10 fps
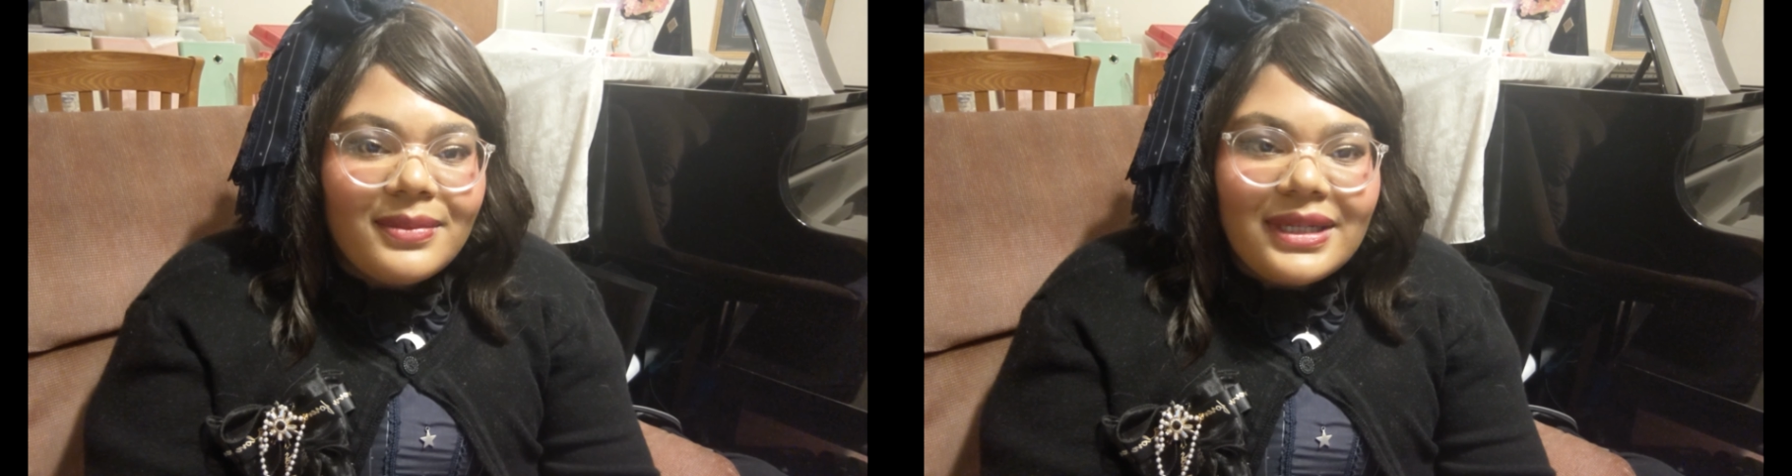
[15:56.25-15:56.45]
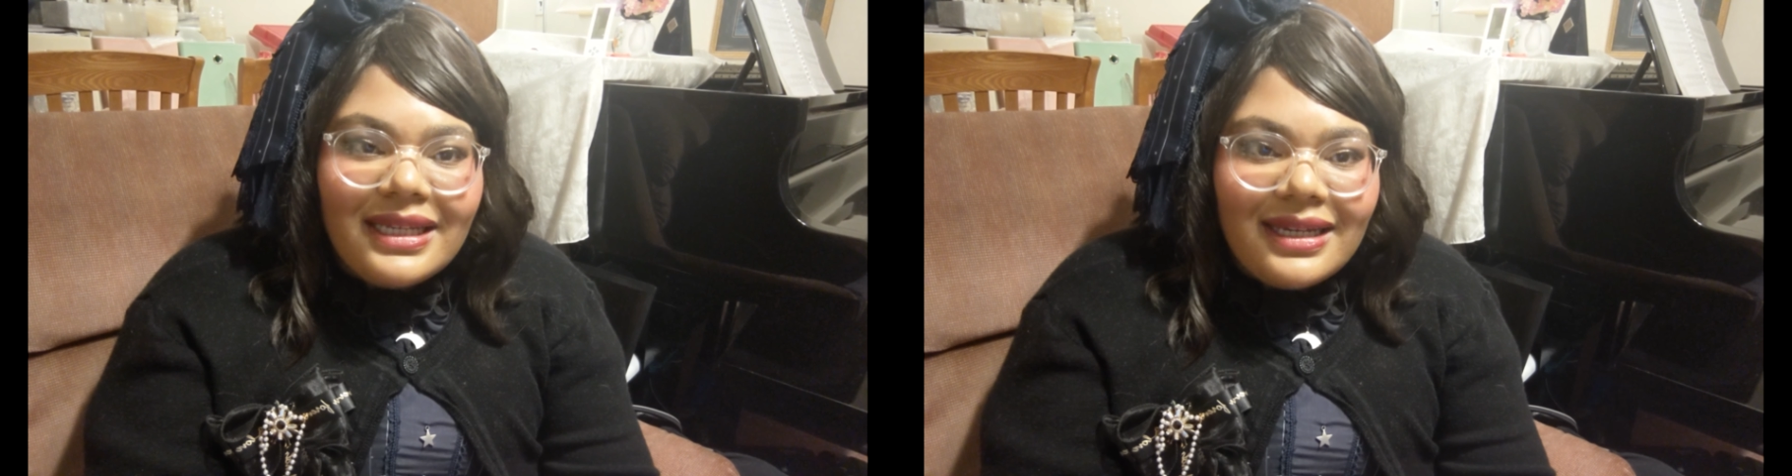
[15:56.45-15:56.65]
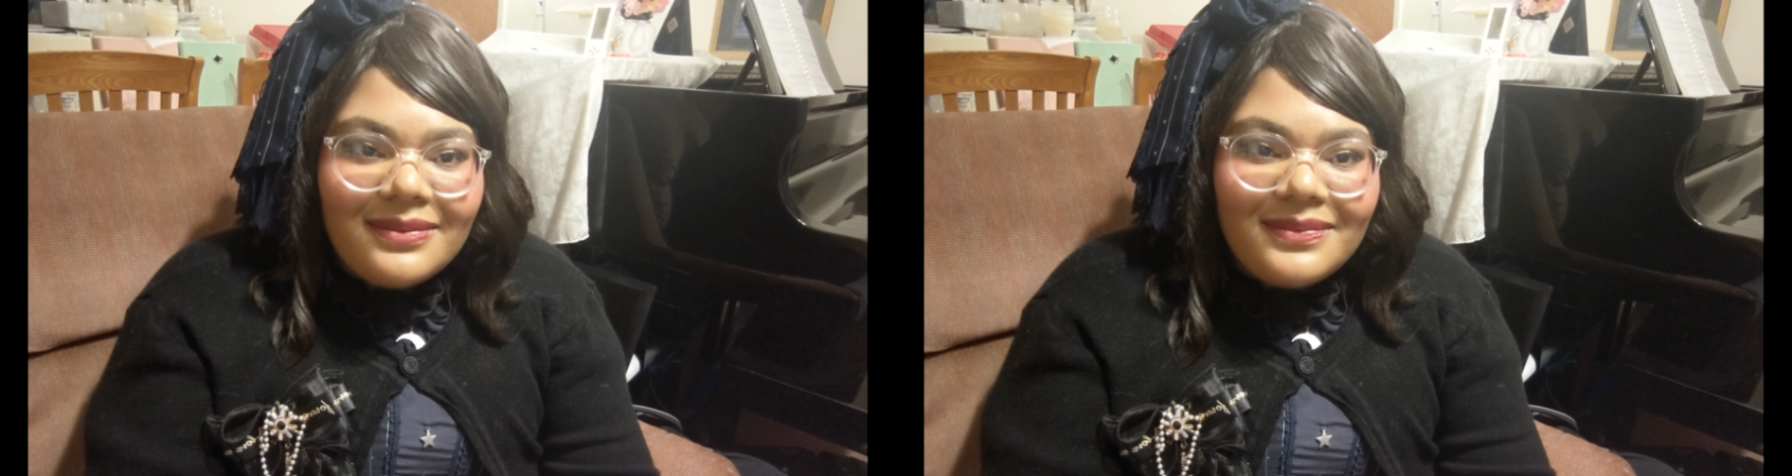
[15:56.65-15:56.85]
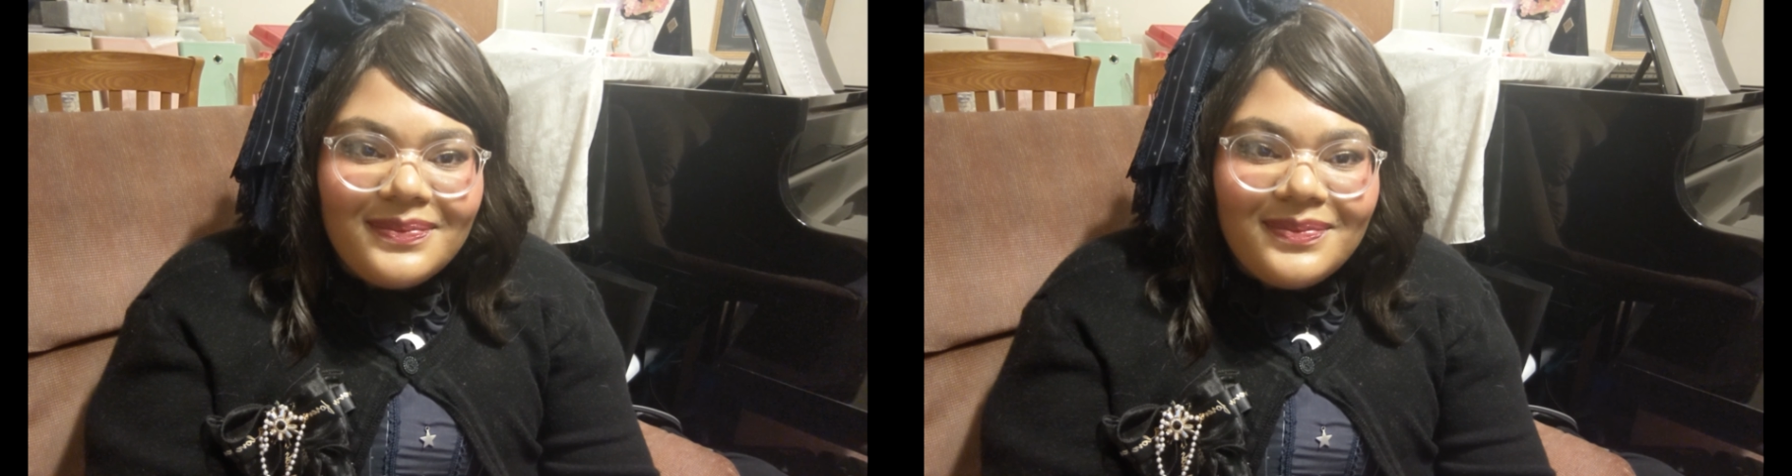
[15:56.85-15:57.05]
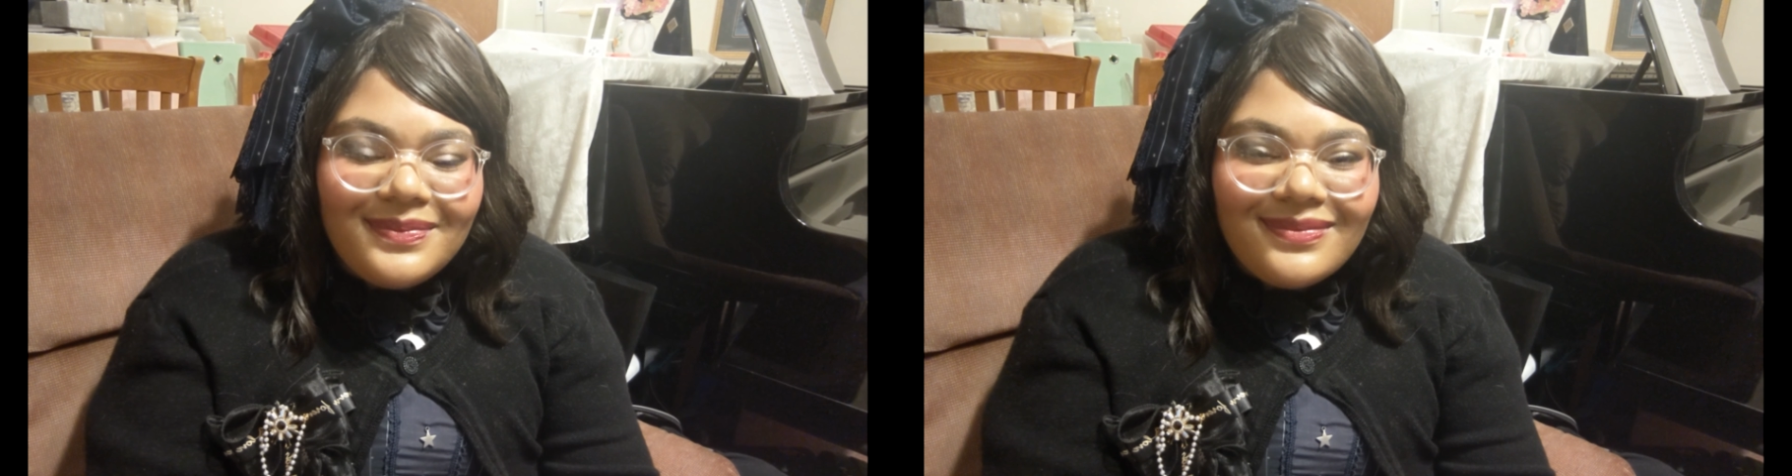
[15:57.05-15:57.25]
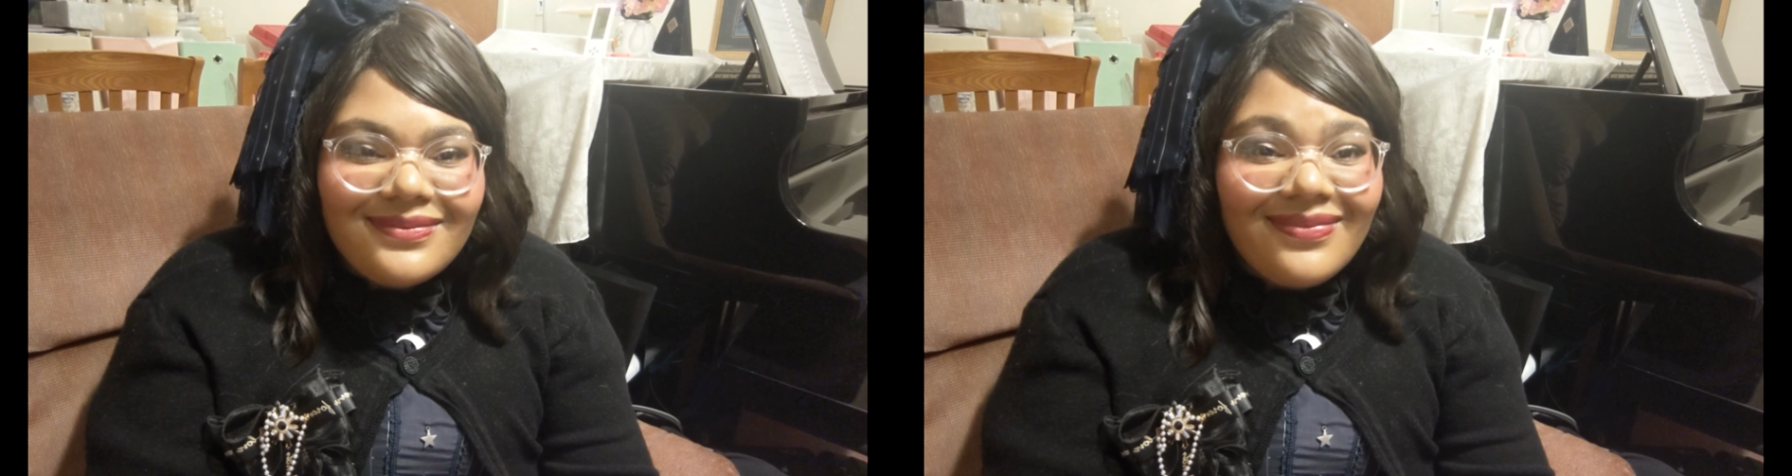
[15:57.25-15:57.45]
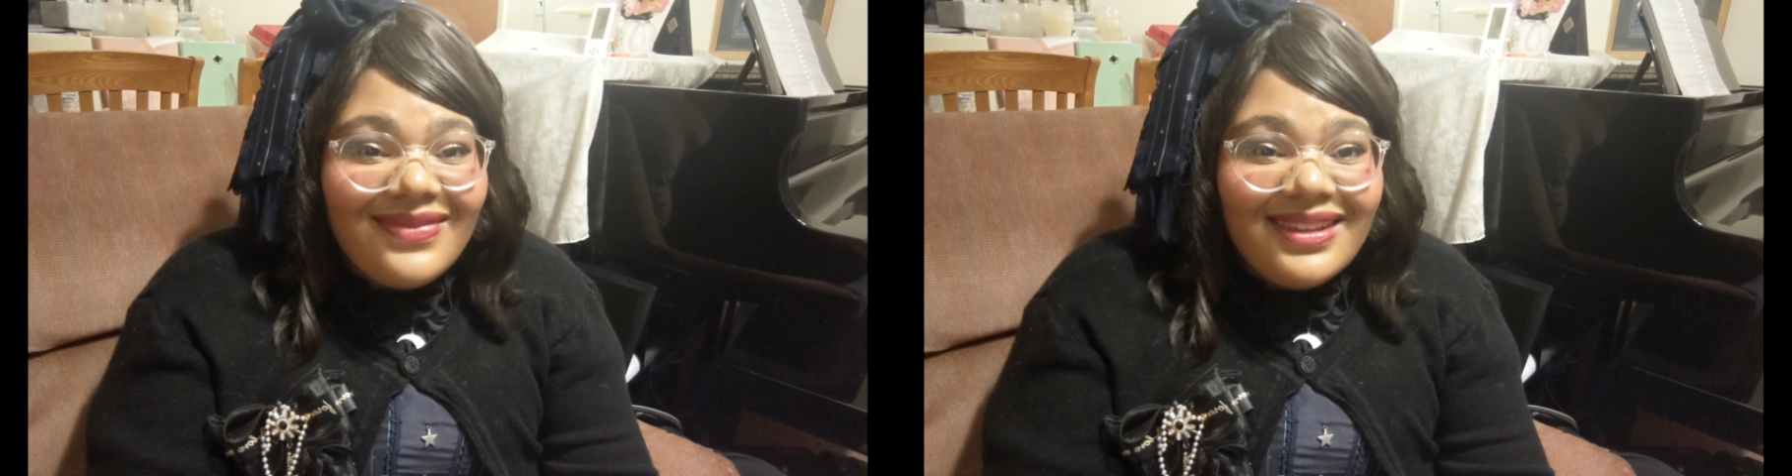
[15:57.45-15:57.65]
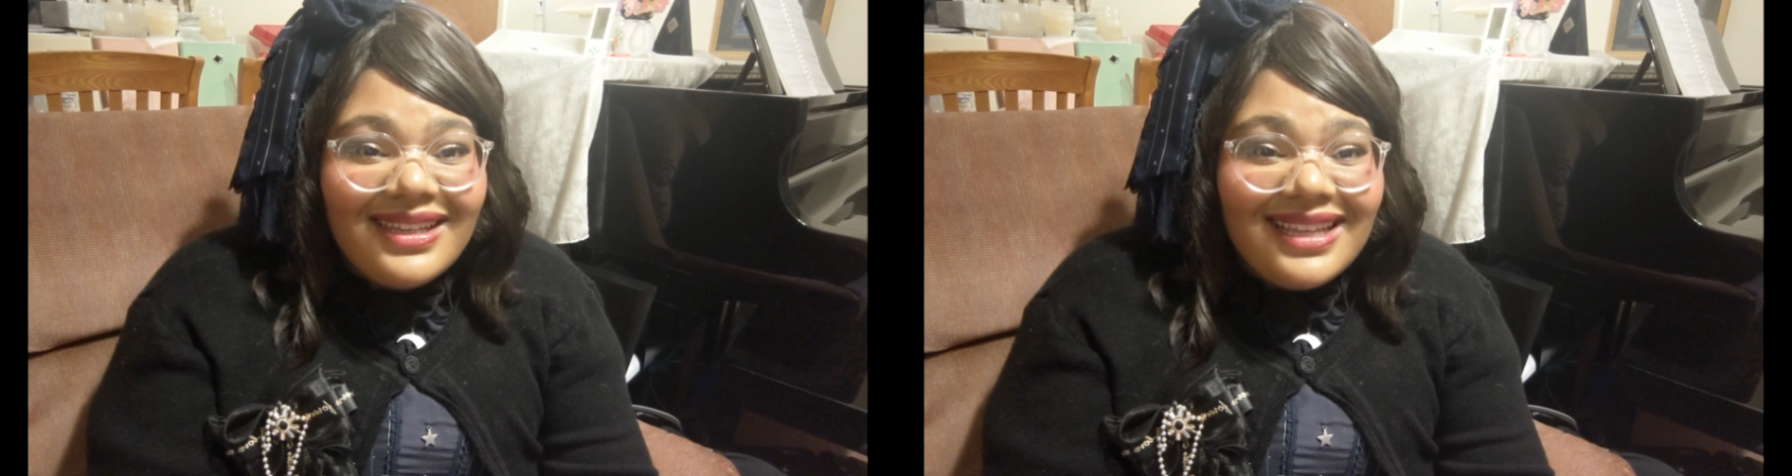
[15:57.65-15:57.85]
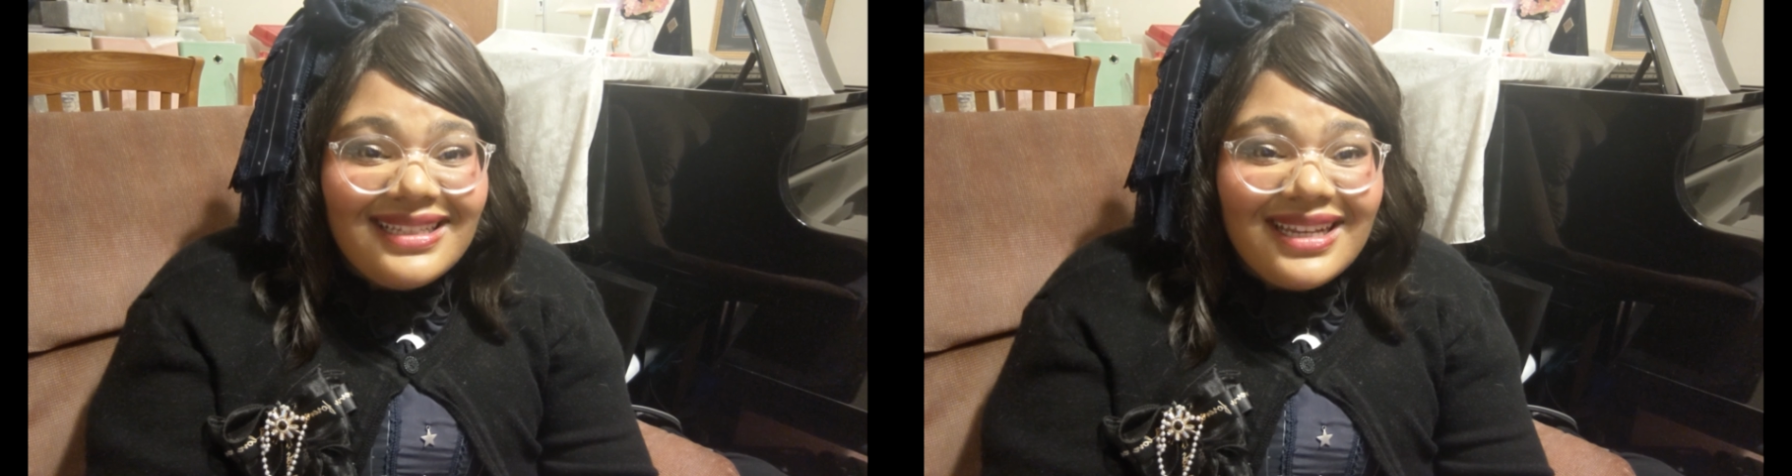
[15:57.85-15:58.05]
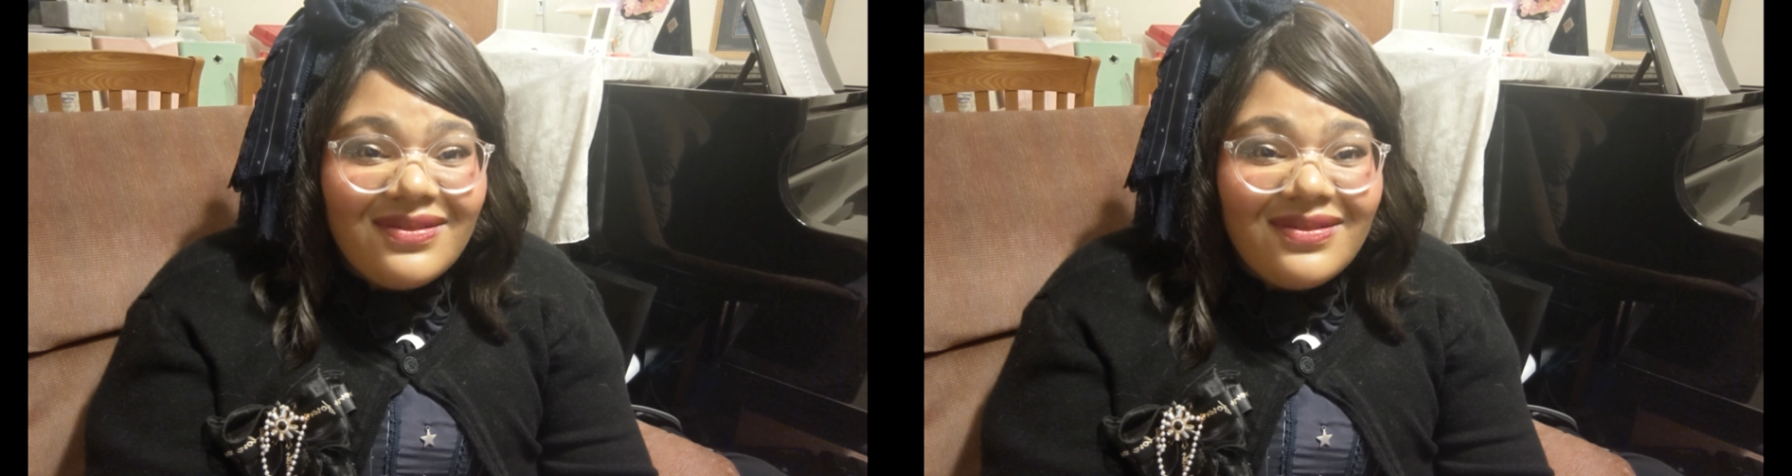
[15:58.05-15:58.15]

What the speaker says: But yeah, that's